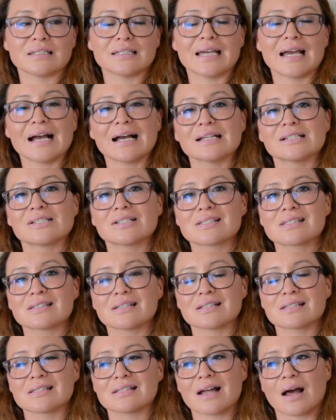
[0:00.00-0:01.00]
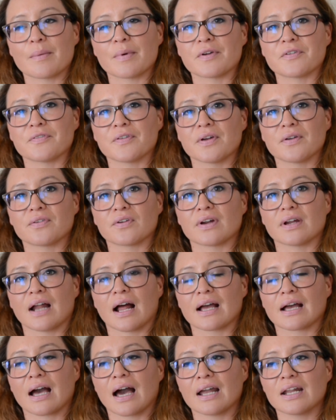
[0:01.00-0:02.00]
Yeah, it just, it's not my favorite.
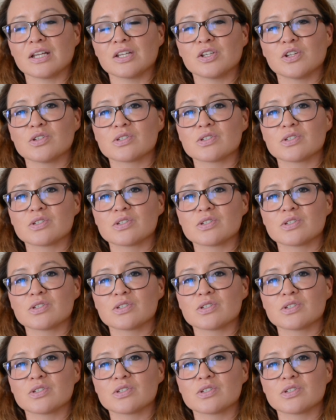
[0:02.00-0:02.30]
I kind of